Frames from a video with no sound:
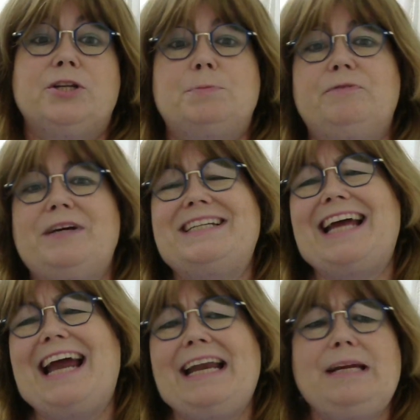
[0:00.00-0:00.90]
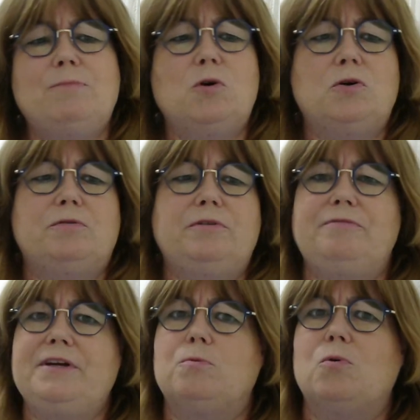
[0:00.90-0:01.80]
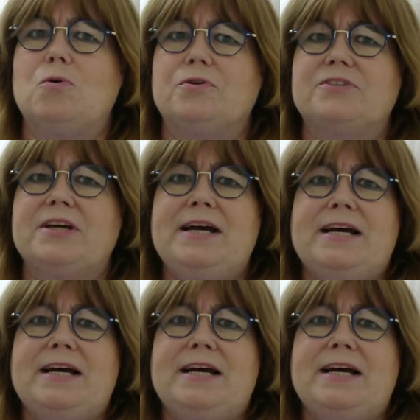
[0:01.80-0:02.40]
to prevent any more horrific wars